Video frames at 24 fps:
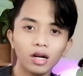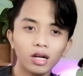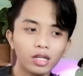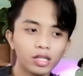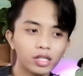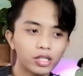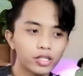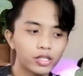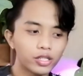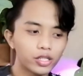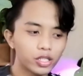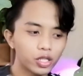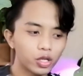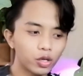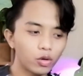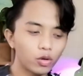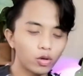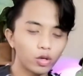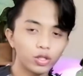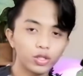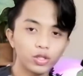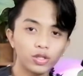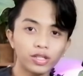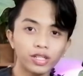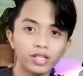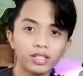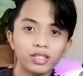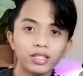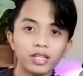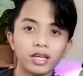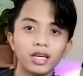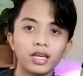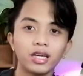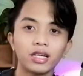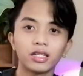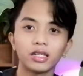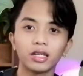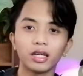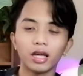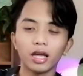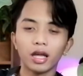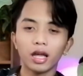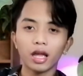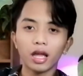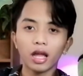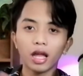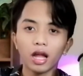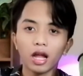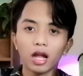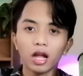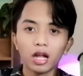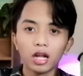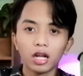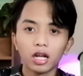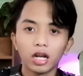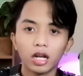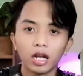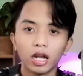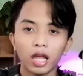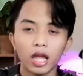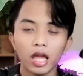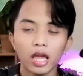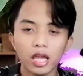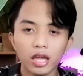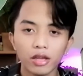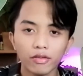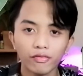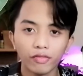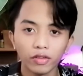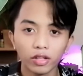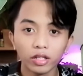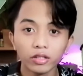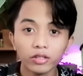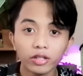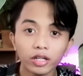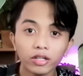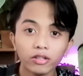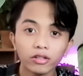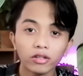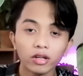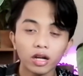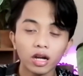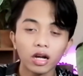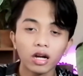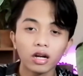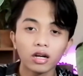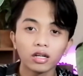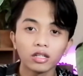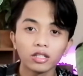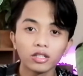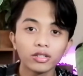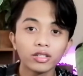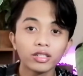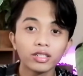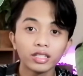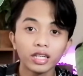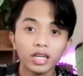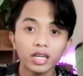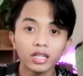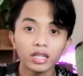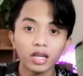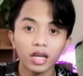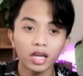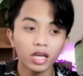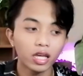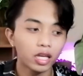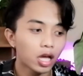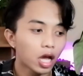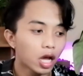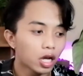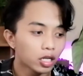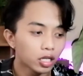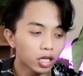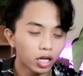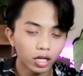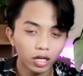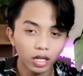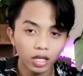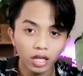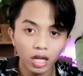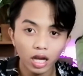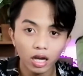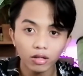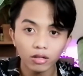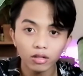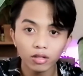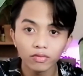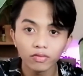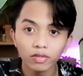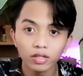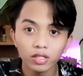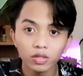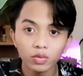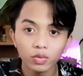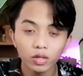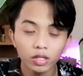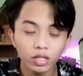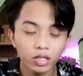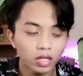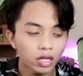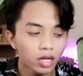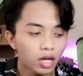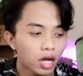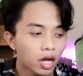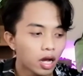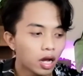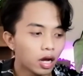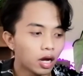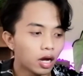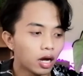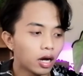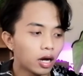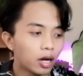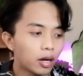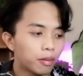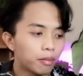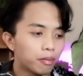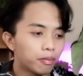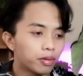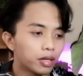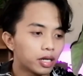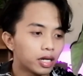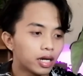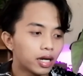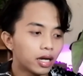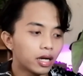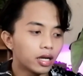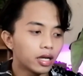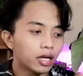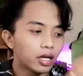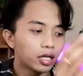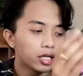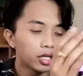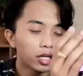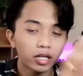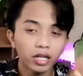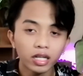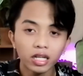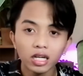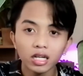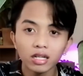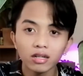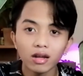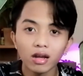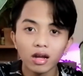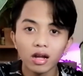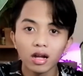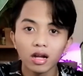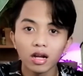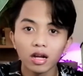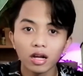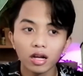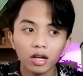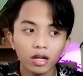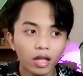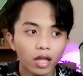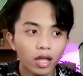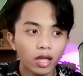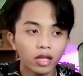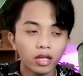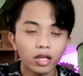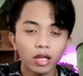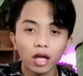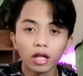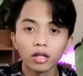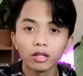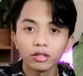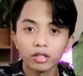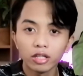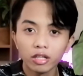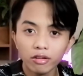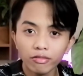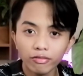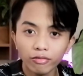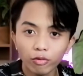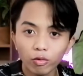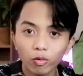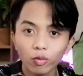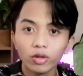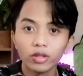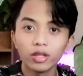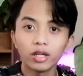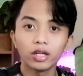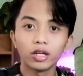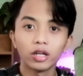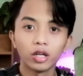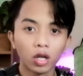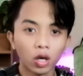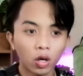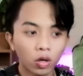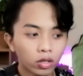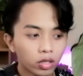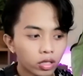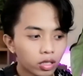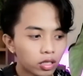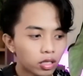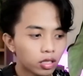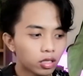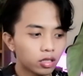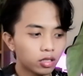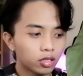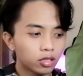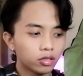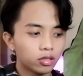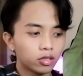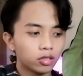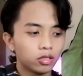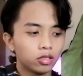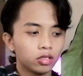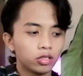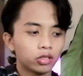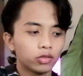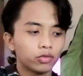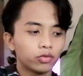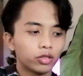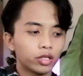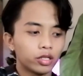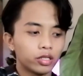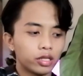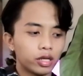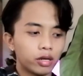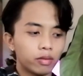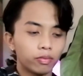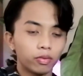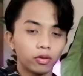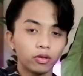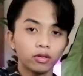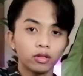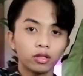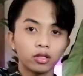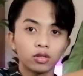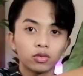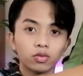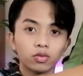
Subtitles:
So you can take a philodendron, you can take a cutting out of this one by cutting out a leaf with a node. Just for example, this